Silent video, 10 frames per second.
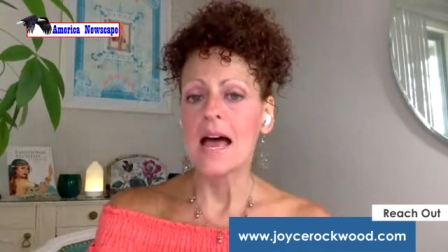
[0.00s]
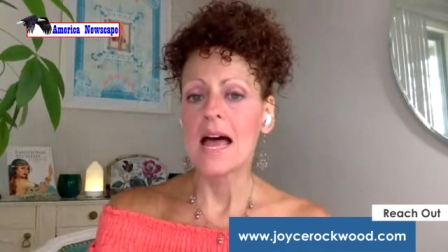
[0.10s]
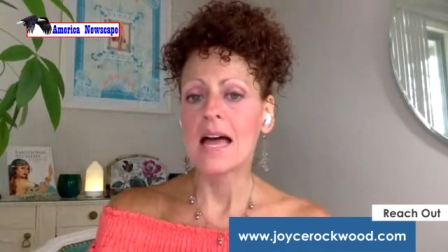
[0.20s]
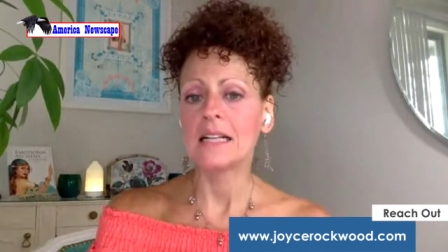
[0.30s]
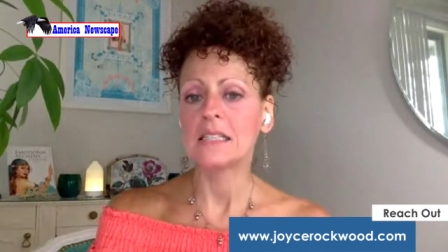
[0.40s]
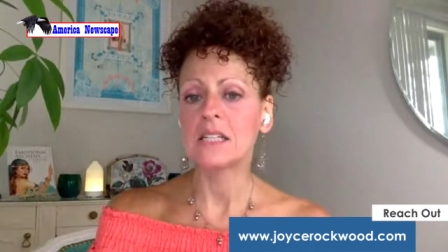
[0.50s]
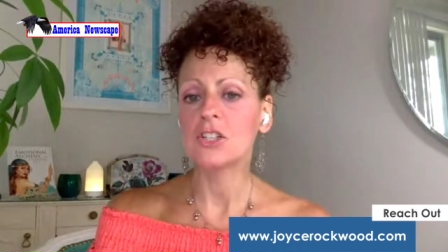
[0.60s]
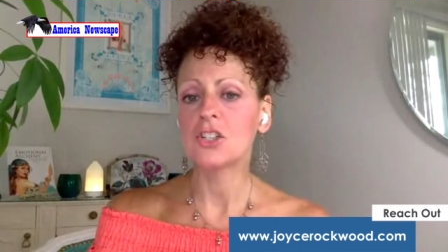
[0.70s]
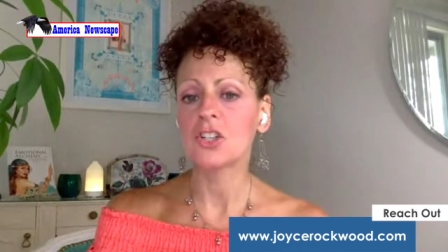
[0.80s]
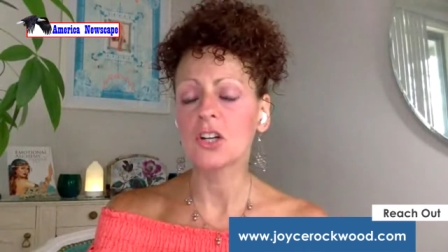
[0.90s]
And
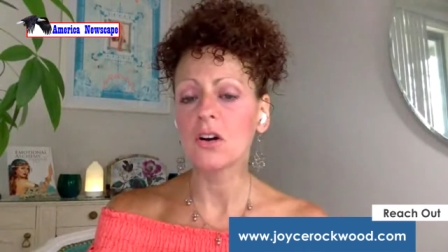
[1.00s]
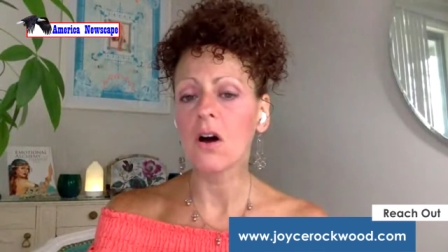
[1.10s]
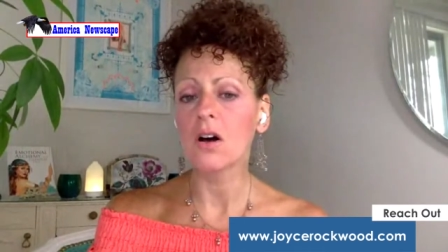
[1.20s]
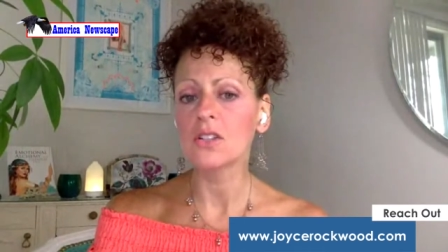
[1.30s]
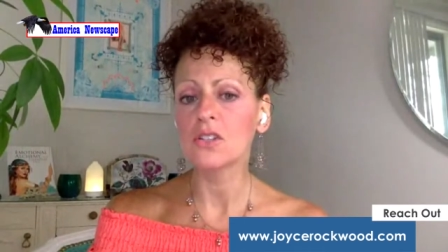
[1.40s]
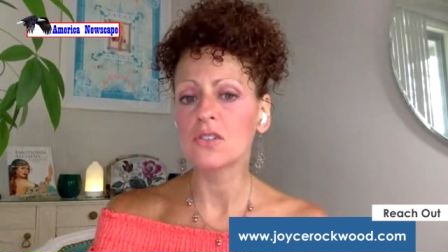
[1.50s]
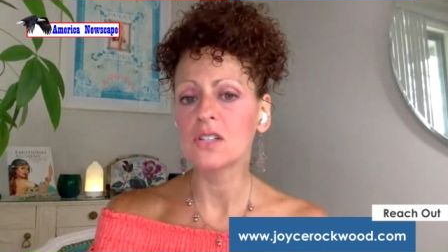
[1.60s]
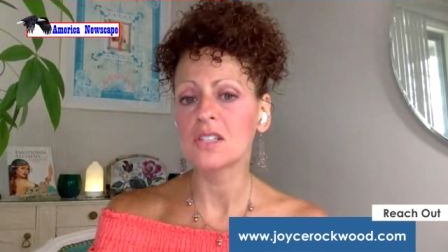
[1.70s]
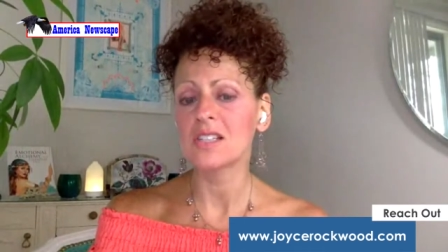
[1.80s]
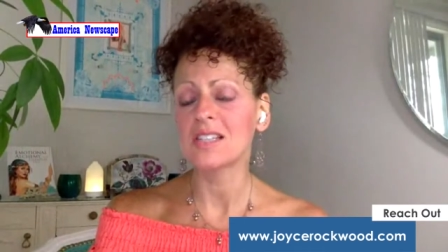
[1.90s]
sugar also
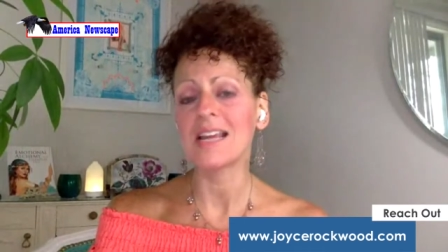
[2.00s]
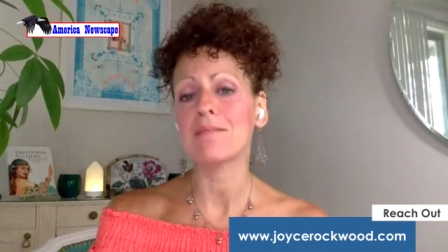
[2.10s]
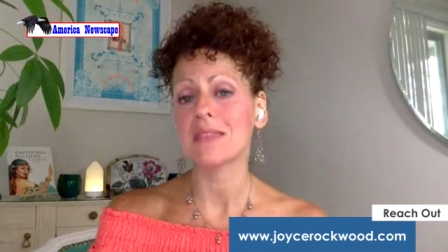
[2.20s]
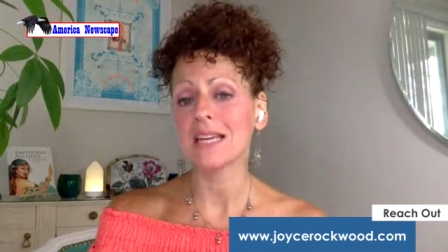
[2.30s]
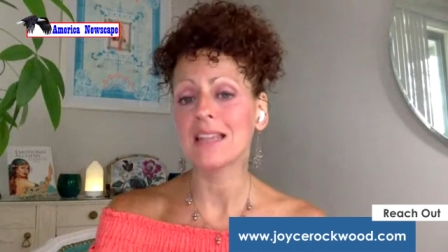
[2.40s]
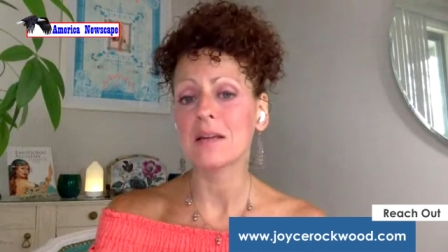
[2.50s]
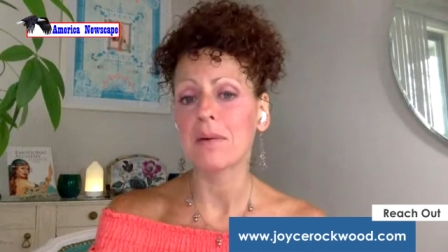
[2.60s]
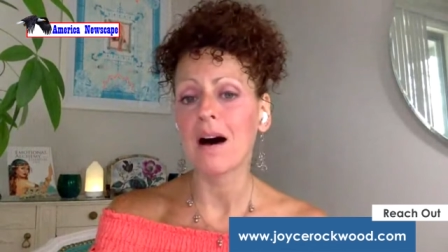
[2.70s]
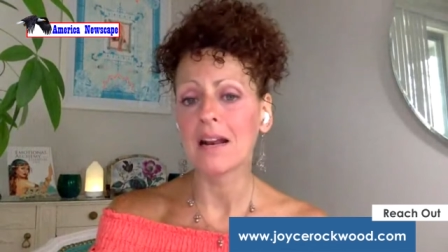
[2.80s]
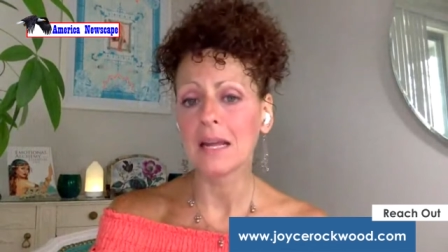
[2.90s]
does the same thing in the
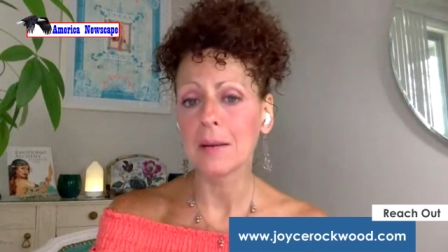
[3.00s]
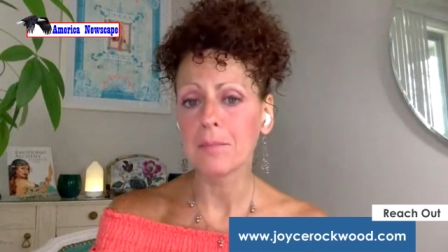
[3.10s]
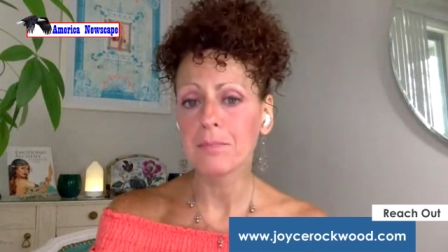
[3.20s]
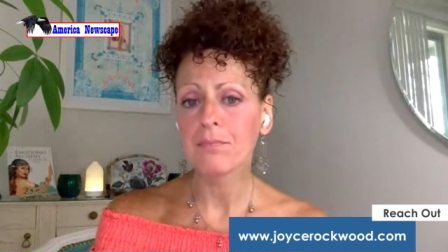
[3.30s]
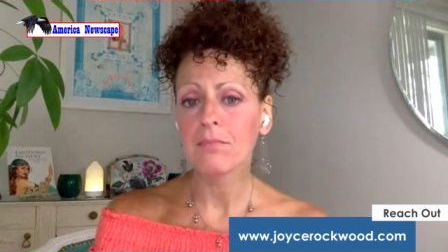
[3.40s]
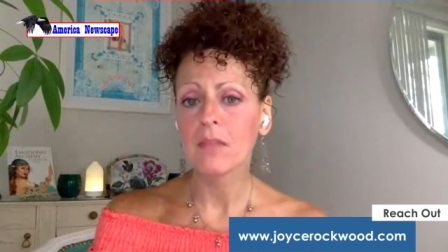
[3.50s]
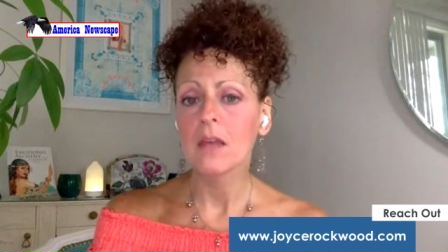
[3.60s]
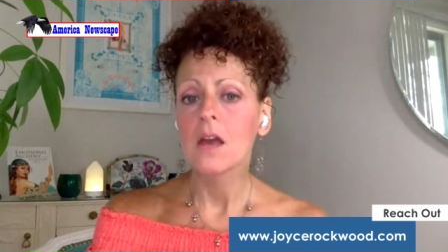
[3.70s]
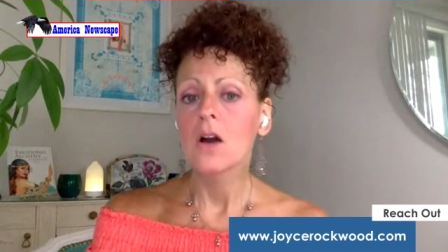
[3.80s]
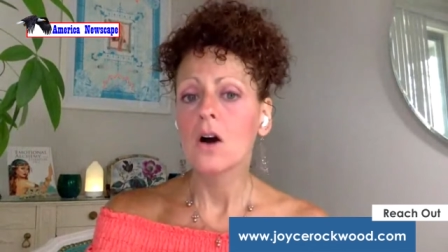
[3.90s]
body,
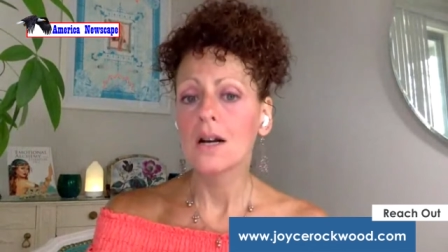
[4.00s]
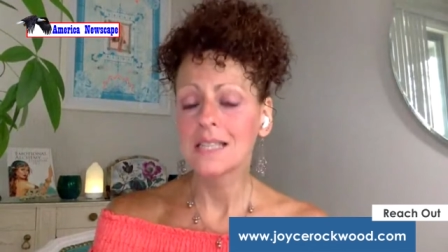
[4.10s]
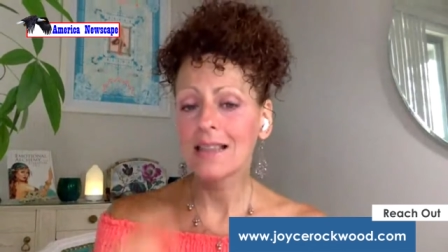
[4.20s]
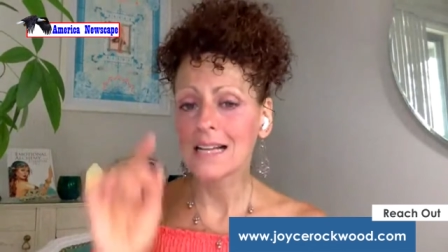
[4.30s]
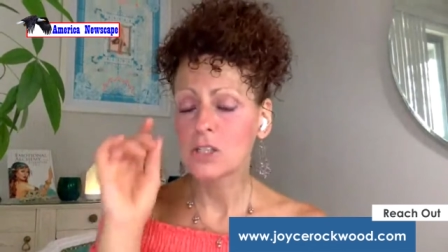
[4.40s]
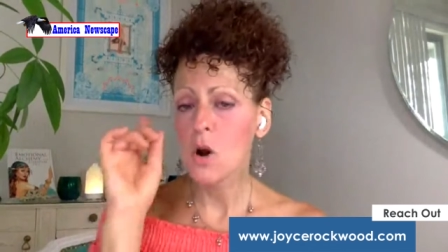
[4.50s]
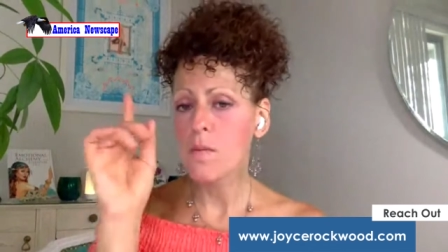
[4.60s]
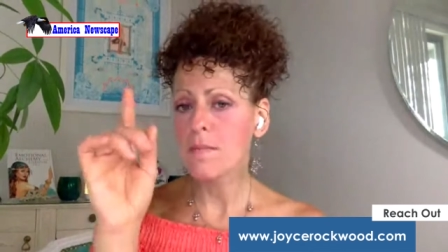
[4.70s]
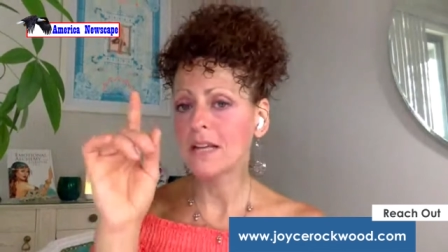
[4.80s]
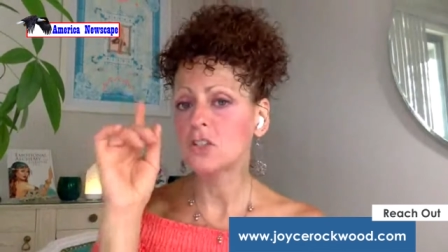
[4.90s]
causing that
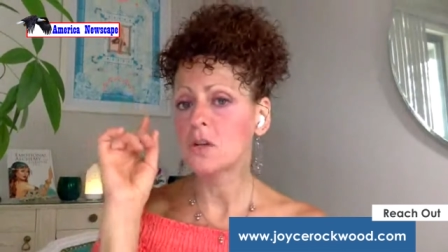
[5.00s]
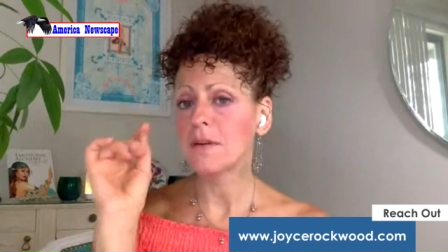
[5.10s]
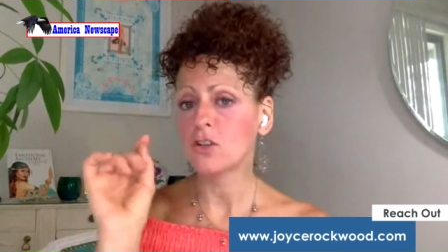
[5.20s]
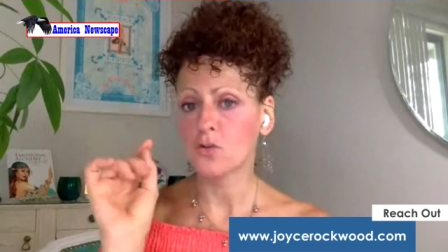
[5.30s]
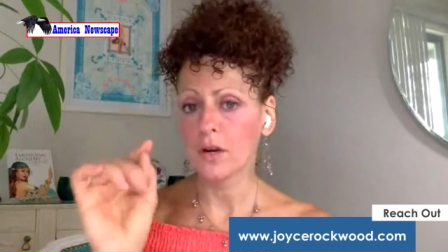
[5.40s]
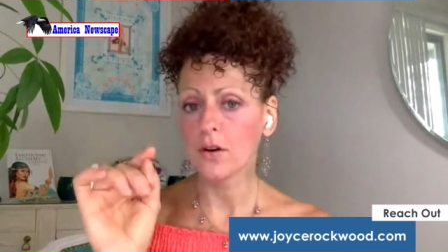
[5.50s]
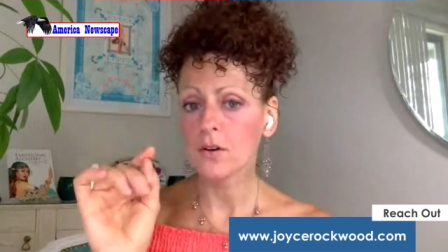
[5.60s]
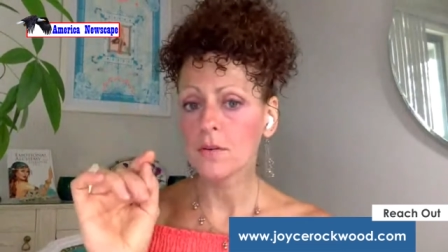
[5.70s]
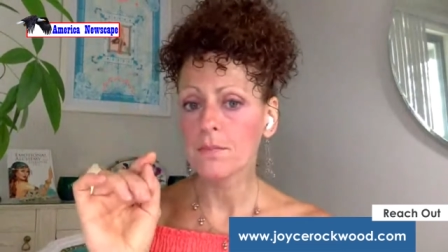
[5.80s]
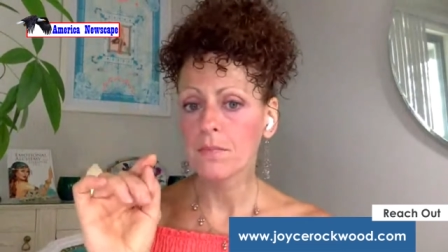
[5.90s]
dopamine to be triggered.